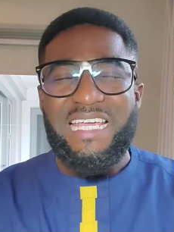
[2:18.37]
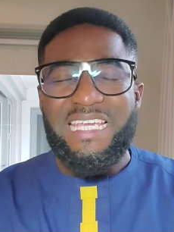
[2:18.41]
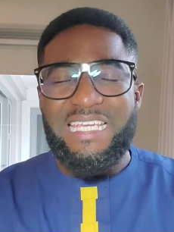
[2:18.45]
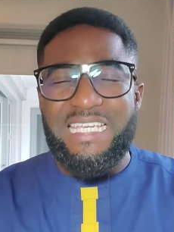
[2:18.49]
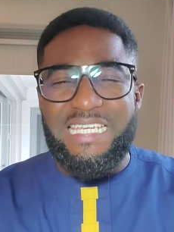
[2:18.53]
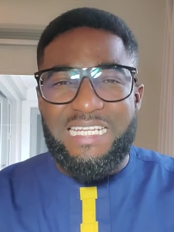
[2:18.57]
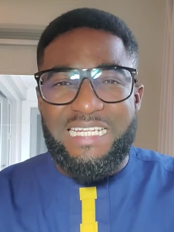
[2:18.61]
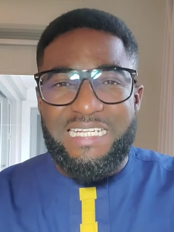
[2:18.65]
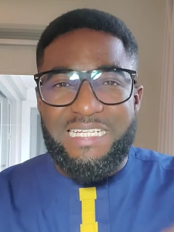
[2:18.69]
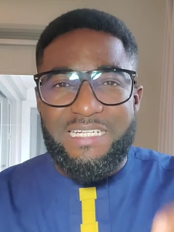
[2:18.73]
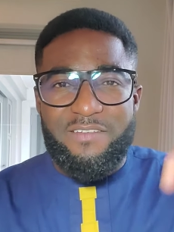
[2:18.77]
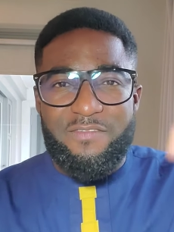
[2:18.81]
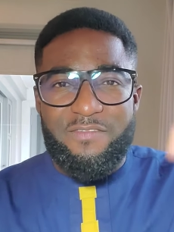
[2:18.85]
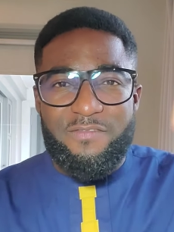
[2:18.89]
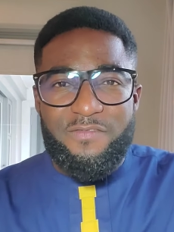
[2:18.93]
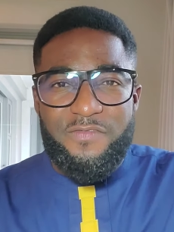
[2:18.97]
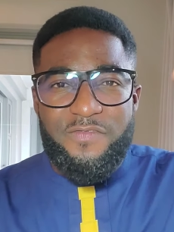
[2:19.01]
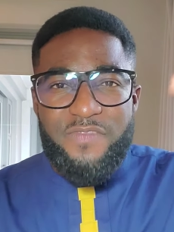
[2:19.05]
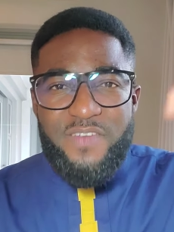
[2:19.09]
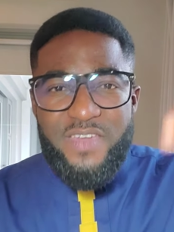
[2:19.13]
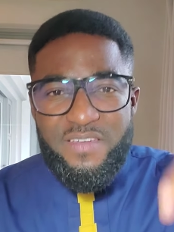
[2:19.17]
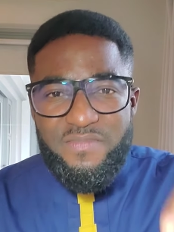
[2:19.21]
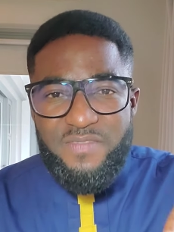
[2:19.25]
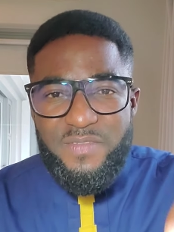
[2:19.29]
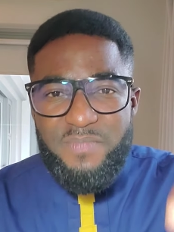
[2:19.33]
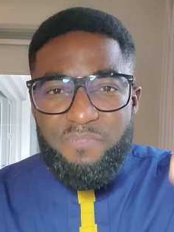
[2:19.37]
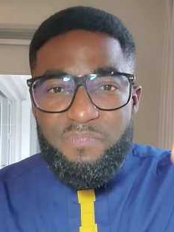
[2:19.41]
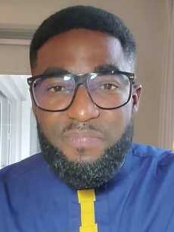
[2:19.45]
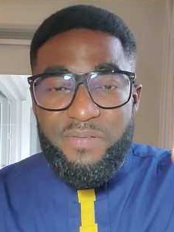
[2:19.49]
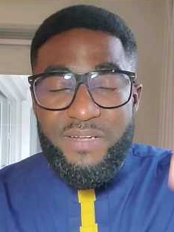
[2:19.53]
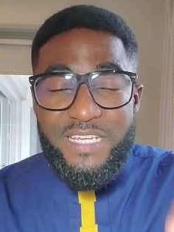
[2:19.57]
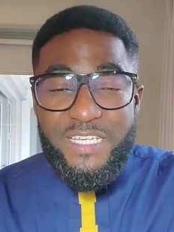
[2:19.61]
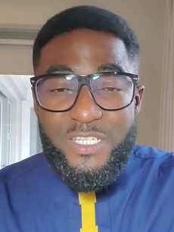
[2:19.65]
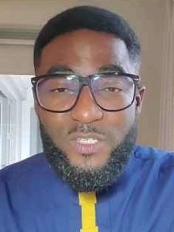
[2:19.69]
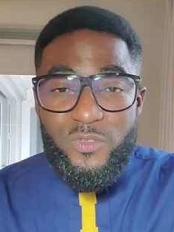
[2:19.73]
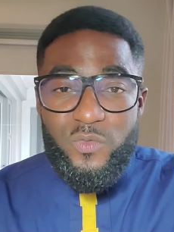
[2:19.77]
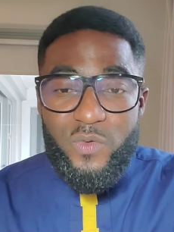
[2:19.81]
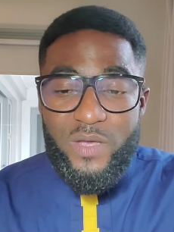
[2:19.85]
In the very
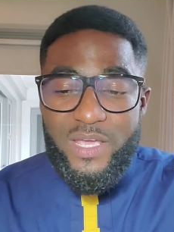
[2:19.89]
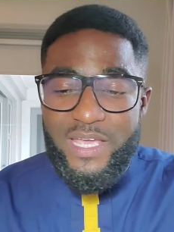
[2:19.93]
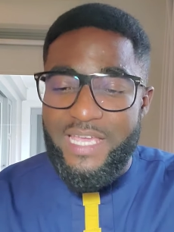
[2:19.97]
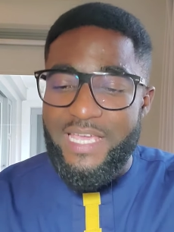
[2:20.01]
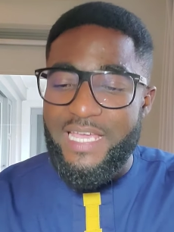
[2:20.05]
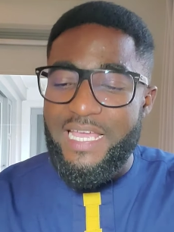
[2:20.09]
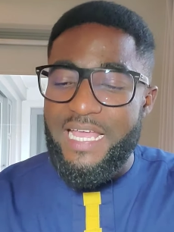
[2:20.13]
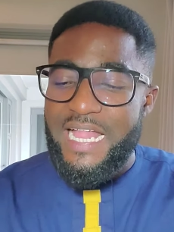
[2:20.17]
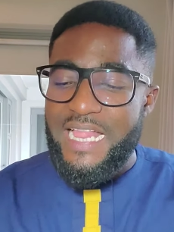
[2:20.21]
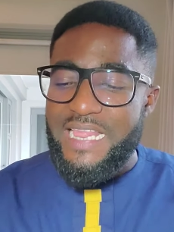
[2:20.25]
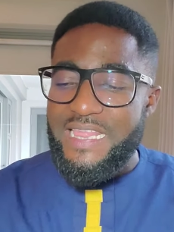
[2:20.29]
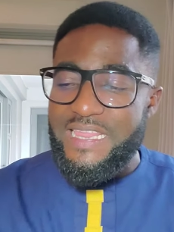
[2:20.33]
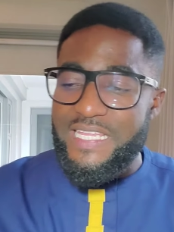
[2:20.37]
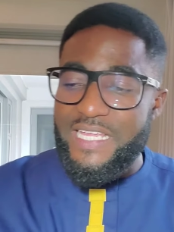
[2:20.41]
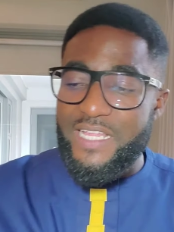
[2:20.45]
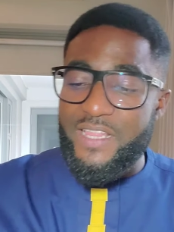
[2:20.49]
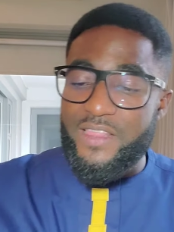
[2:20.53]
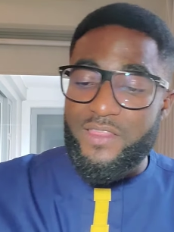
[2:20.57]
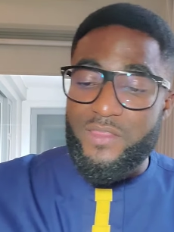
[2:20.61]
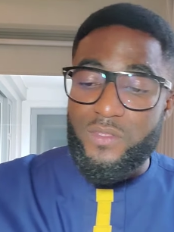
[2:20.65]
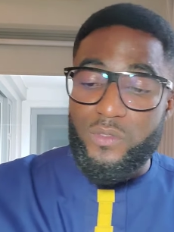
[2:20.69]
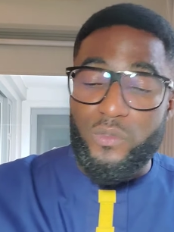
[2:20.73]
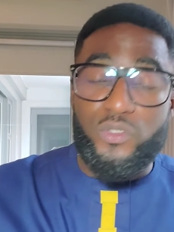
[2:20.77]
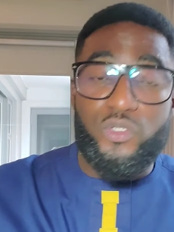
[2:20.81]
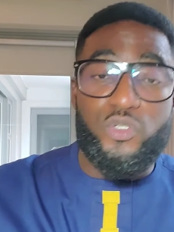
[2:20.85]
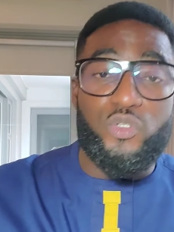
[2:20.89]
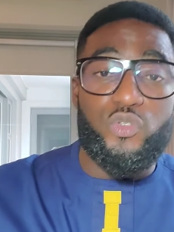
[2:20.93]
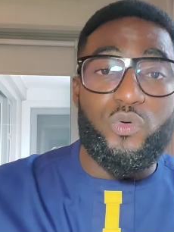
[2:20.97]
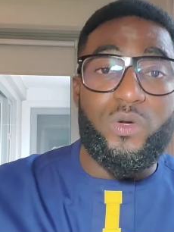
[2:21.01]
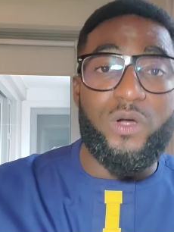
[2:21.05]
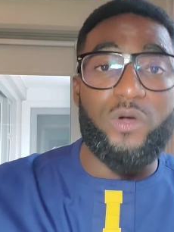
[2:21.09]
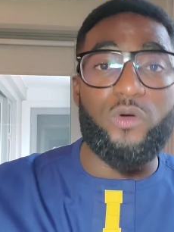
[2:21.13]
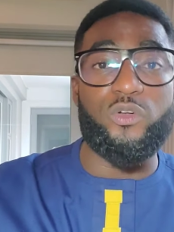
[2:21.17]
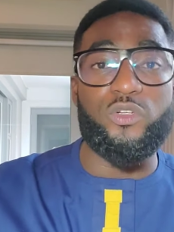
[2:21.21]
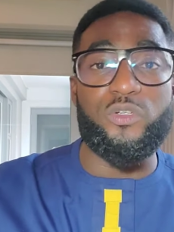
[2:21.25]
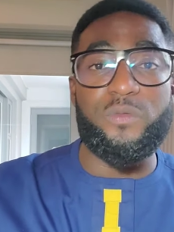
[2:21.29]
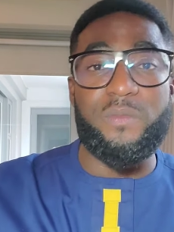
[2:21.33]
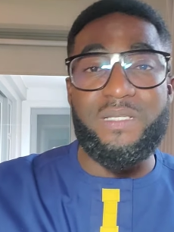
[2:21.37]
place where they thought you are
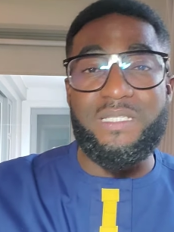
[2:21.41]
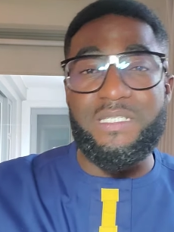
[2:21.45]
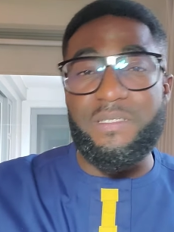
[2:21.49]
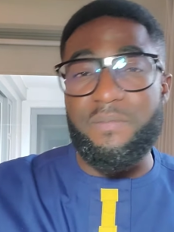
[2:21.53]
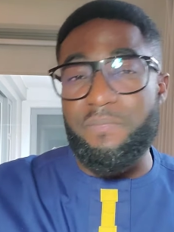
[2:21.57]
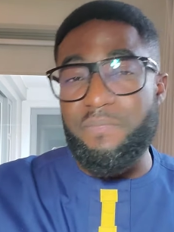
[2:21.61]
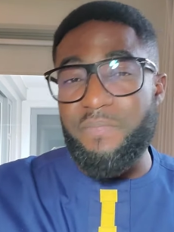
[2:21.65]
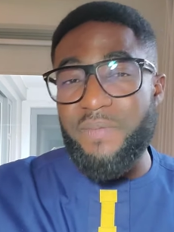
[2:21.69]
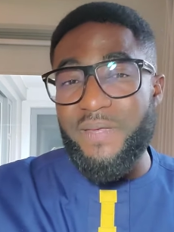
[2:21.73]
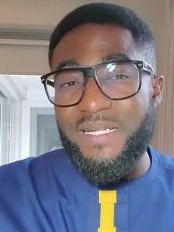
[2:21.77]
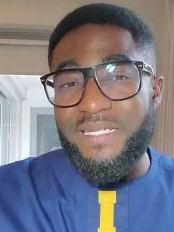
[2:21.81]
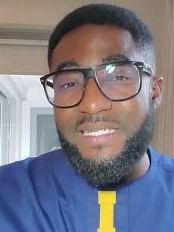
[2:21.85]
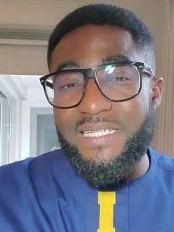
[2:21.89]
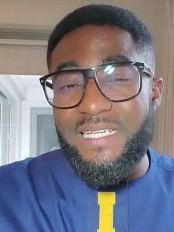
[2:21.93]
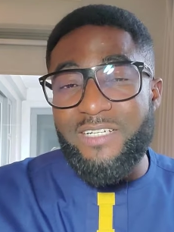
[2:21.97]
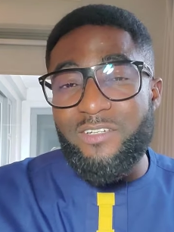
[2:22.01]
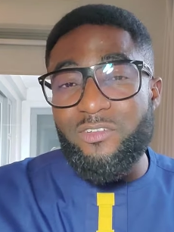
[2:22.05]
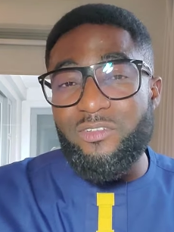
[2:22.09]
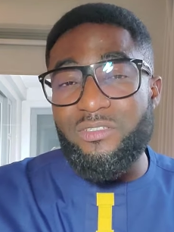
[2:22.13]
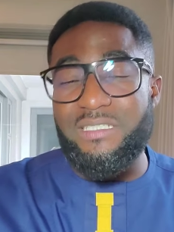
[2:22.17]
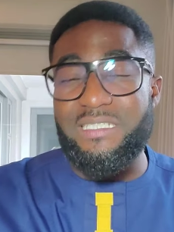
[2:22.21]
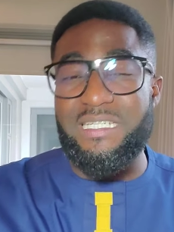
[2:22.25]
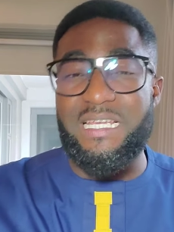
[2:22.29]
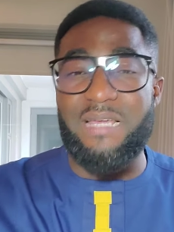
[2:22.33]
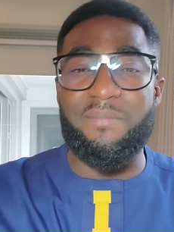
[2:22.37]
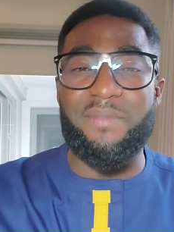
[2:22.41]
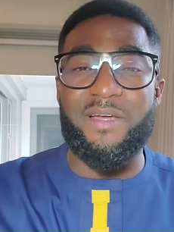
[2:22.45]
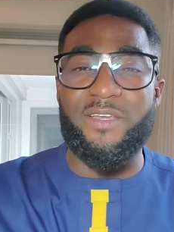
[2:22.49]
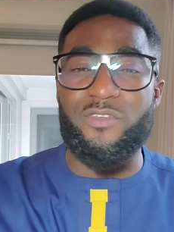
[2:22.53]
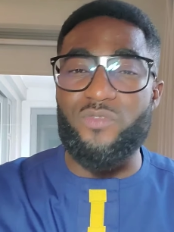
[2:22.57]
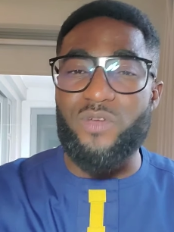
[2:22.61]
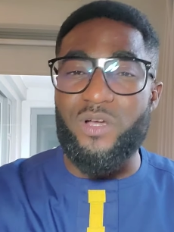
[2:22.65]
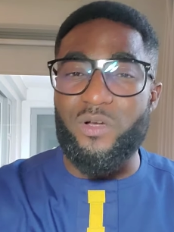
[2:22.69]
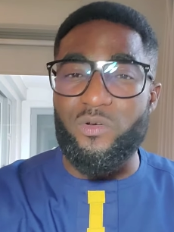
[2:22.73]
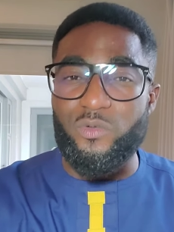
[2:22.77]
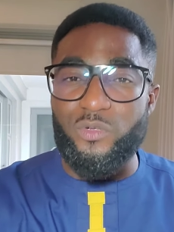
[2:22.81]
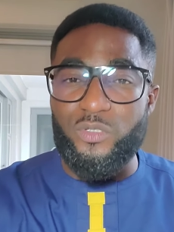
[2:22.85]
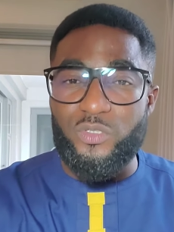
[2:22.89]
going to be dependent on them and
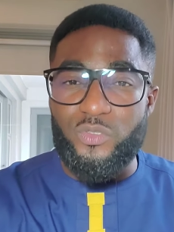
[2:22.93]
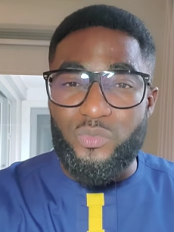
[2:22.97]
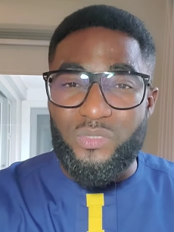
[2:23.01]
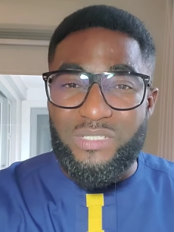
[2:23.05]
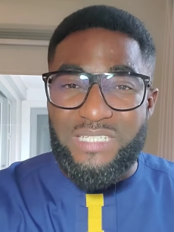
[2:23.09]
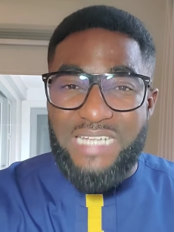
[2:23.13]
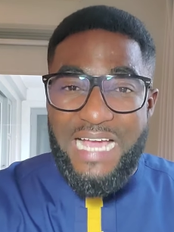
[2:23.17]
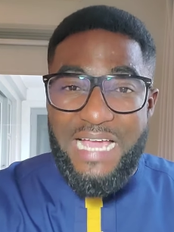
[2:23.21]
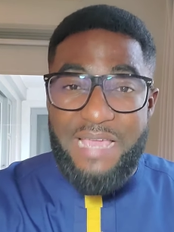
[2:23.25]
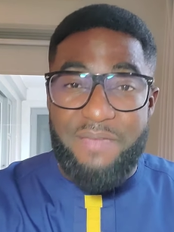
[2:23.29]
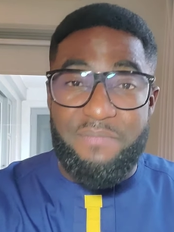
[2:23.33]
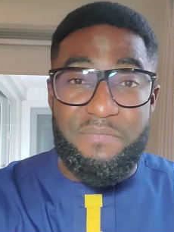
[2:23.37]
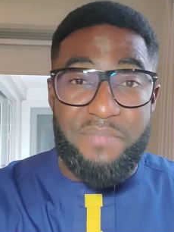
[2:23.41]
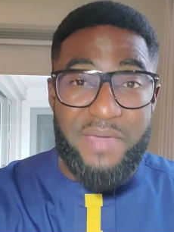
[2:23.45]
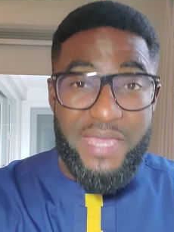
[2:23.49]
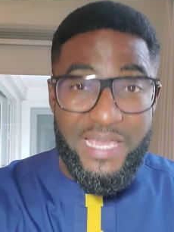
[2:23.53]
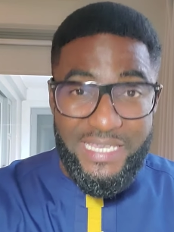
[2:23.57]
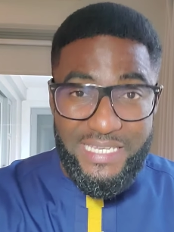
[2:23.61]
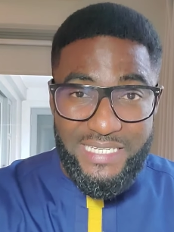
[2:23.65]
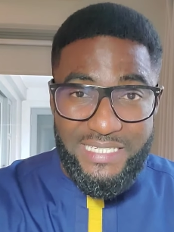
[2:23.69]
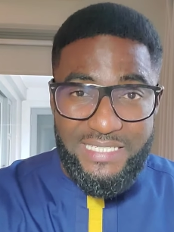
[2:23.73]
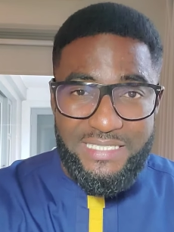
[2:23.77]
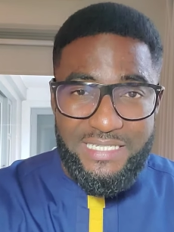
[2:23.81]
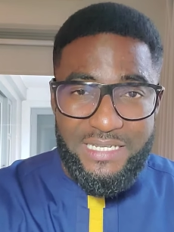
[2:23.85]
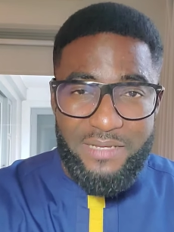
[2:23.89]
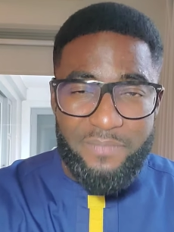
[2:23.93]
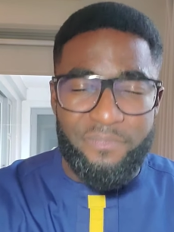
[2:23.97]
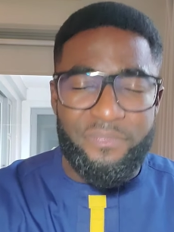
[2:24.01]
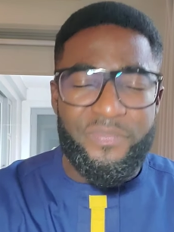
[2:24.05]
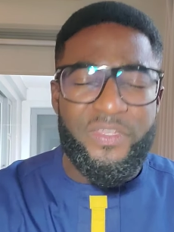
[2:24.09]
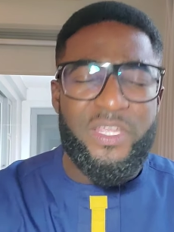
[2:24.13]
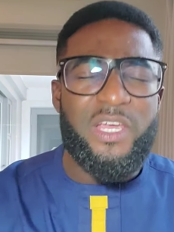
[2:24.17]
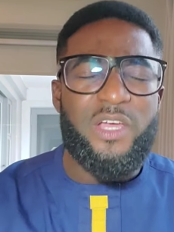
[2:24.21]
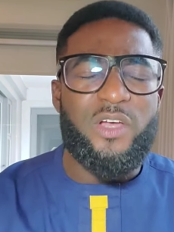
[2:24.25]
you are going to die begging them,